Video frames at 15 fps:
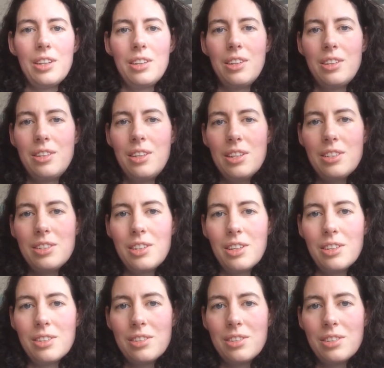the
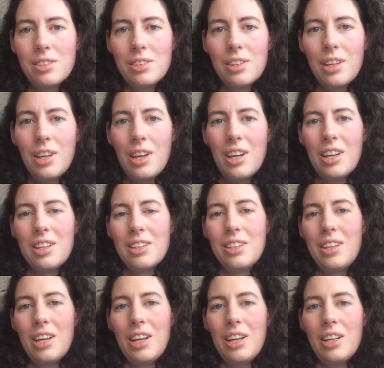distance
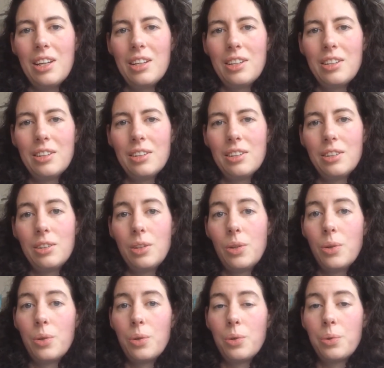that
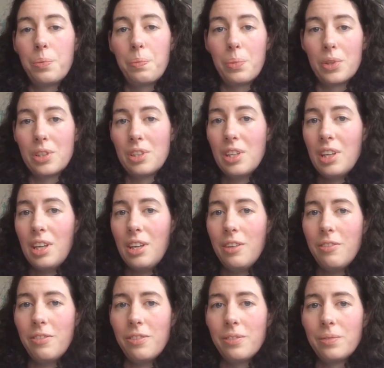you
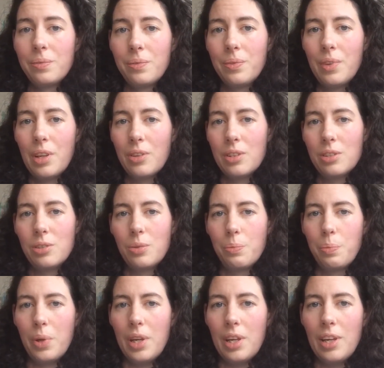perceive there is to
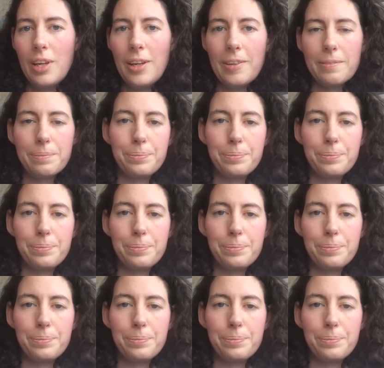be